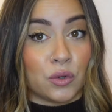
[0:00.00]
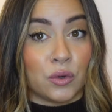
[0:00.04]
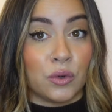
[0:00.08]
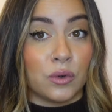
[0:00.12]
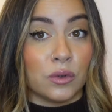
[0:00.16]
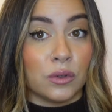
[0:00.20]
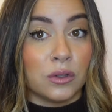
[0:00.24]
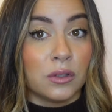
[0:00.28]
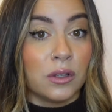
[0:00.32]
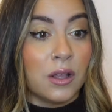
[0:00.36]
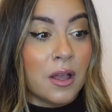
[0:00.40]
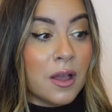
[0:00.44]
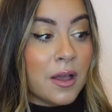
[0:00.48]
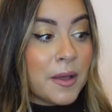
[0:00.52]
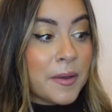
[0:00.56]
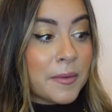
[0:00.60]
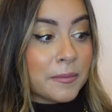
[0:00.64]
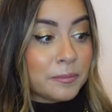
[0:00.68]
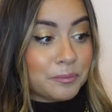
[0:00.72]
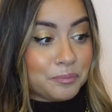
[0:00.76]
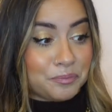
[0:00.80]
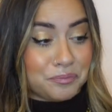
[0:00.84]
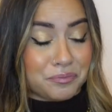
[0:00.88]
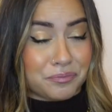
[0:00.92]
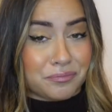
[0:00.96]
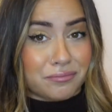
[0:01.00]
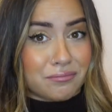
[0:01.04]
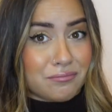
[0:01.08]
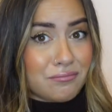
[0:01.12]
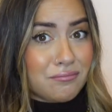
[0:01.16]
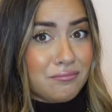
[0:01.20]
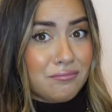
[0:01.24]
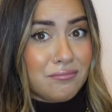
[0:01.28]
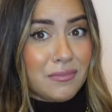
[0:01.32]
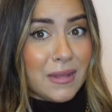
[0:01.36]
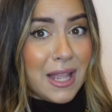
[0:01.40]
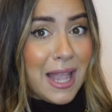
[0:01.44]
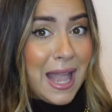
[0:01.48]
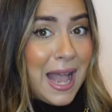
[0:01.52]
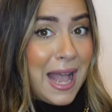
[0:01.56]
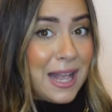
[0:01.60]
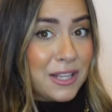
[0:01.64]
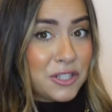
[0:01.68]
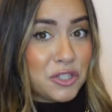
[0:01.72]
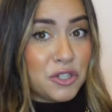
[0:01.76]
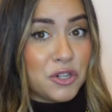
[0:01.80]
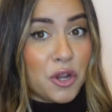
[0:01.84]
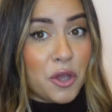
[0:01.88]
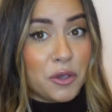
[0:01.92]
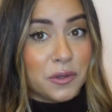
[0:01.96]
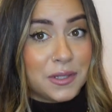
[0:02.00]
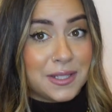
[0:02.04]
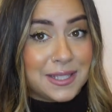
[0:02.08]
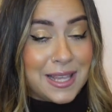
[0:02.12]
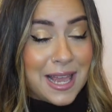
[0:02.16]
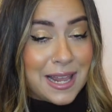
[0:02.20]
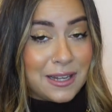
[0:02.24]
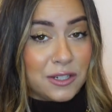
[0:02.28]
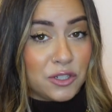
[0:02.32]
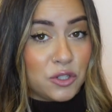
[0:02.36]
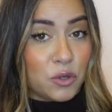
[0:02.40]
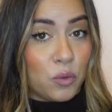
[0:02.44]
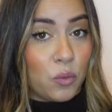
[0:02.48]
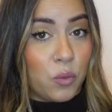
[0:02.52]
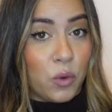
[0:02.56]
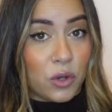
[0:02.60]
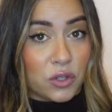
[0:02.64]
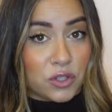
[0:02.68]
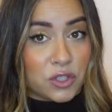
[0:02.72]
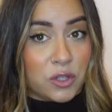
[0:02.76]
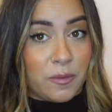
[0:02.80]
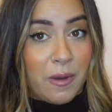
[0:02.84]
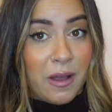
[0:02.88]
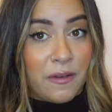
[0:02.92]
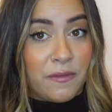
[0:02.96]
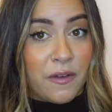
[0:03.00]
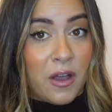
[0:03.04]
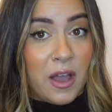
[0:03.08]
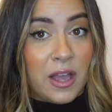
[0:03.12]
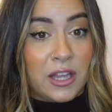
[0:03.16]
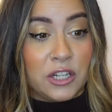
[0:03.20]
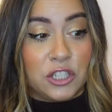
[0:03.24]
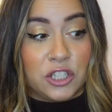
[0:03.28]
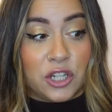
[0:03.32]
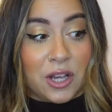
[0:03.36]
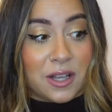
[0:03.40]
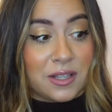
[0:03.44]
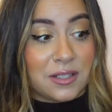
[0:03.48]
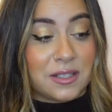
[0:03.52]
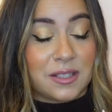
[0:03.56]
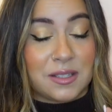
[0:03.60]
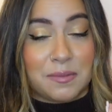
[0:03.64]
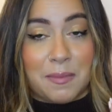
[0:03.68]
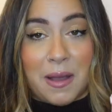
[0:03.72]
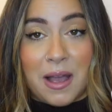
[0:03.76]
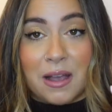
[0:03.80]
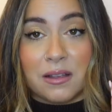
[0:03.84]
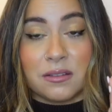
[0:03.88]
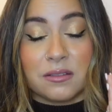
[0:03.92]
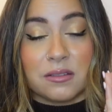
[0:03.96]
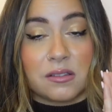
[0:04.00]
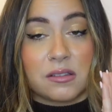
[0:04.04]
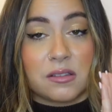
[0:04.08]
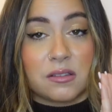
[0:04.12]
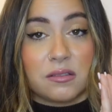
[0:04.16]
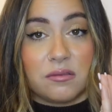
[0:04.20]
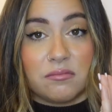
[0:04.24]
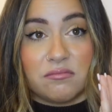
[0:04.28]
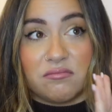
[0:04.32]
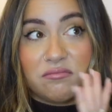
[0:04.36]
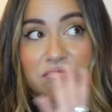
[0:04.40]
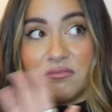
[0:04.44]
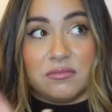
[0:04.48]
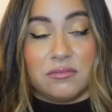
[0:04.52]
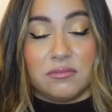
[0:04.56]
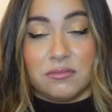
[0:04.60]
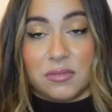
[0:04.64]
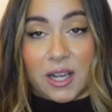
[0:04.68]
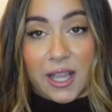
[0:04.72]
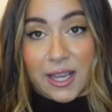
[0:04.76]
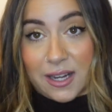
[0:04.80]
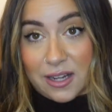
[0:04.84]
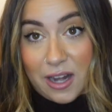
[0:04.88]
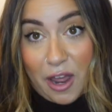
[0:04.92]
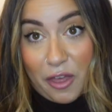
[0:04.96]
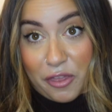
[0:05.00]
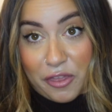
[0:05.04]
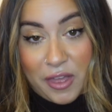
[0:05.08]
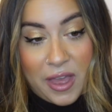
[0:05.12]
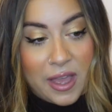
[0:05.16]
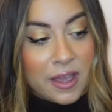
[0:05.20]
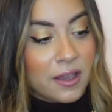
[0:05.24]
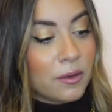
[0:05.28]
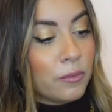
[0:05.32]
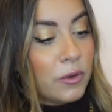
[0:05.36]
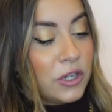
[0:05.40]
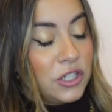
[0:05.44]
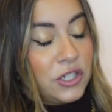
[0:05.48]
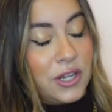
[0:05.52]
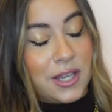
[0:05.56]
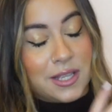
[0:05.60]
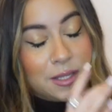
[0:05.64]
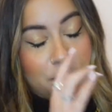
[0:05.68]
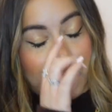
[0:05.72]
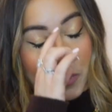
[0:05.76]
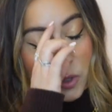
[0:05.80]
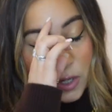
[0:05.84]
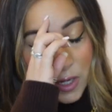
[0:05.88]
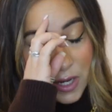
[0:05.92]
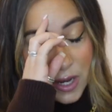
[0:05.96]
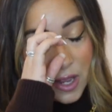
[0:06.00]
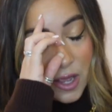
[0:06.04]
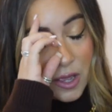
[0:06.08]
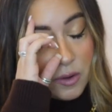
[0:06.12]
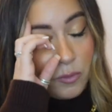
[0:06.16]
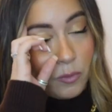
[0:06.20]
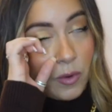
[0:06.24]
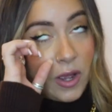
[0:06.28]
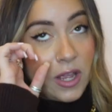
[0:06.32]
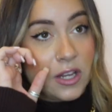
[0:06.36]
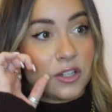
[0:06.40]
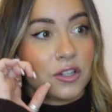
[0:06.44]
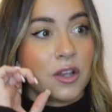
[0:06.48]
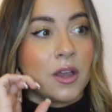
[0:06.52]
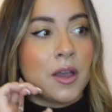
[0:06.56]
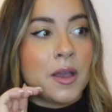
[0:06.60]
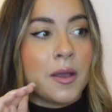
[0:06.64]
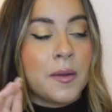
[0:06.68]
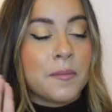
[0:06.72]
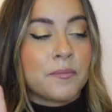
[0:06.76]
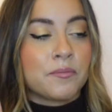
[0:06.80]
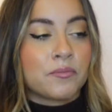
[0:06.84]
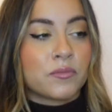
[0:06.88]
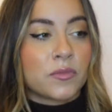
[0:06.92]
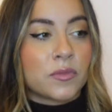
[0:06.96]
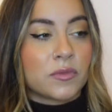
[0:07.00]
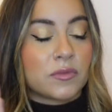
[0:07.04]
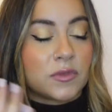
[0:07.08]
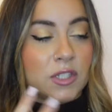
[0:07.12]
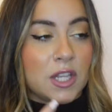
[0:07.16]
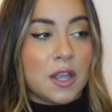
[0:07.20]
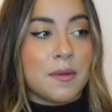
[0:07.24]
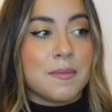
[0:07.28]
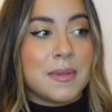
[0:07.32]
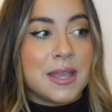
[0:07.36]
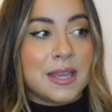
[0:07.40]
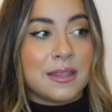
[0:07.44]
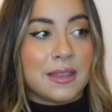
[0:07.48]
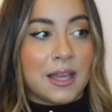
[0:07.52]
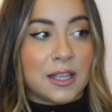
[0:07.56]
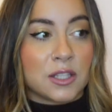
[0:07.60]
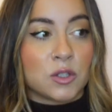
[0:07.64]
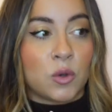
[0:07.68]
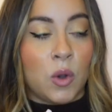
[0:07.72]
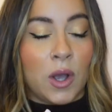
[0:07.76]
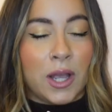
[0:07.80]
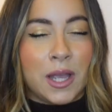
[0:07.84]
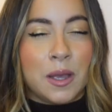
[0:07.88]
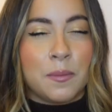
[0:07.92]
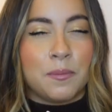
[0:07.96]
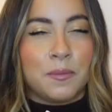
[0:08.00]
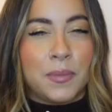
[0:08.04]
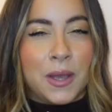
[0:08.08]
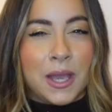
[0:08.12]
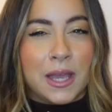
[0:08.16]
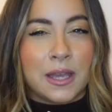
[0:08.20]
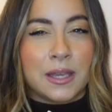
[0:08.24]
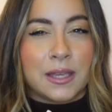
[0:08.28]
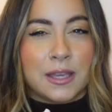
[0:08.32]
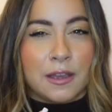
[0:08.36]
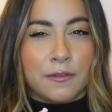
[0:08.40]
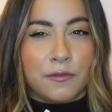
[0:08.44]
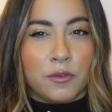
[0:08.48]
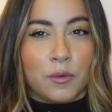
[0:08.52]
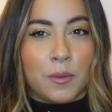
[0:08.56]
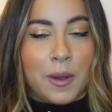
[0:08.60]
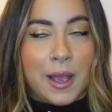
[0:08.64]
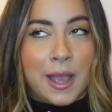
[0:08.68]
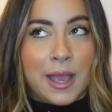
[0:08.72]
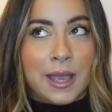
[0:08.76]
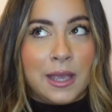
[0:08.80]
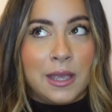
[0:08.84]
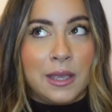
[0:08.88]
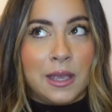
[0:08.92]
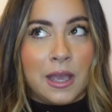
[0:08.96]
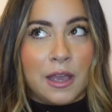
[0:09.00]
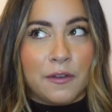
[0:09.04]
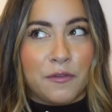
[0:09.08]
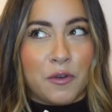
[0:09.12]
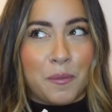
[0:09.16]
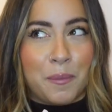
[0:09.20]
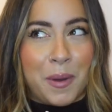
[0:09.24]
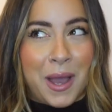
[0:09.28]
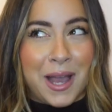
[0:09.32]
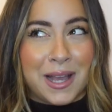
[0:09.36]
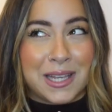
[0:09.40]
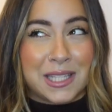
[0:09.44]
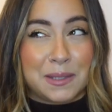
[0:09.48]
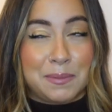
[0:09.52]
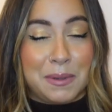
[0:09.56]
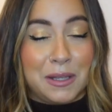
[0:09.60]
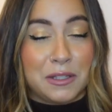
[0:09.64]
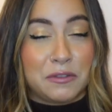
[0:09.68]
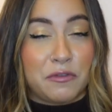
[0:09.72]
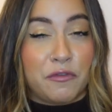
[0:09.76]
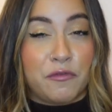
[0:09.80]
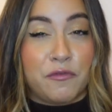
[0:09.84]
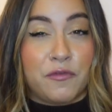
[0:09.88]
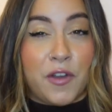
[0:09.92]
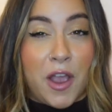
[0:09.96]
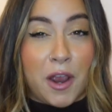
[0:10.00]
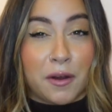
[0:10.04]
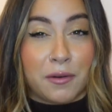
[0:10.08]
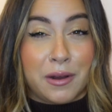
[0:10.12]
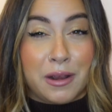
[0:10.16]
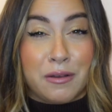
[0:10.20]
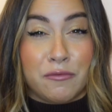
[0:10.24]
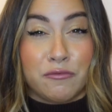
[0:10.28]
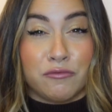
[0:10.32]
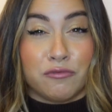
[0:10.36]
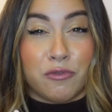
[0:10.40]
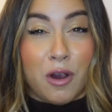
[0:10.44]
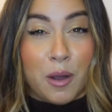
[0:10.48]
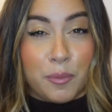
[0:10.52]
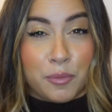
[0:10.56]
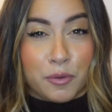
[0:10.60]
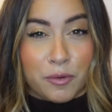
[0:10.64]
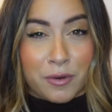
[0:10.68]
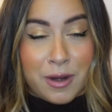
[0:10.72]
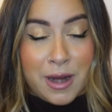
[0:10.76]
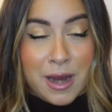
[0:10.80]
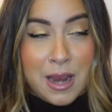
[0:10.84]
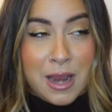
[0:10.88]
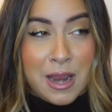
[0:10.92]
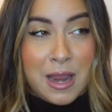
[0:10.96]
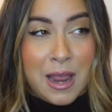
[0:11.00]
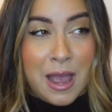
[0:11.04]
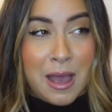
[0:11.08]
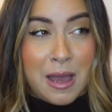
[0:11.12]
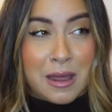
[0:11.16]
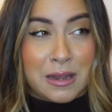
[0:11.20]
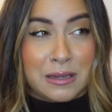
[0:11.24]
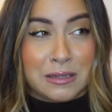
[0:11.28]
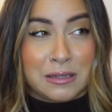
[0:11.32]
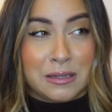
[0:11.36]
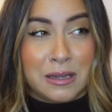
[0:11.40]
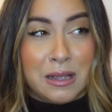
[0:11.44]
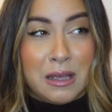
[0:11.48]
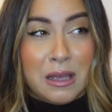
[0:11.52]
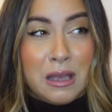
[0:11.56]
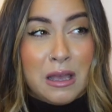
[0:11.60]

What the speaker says: all. It has no scent whatsoever. It just smells like nothing, which is brilliant, which to me, that's quite a big giveaway. If a bag smells very rubbery and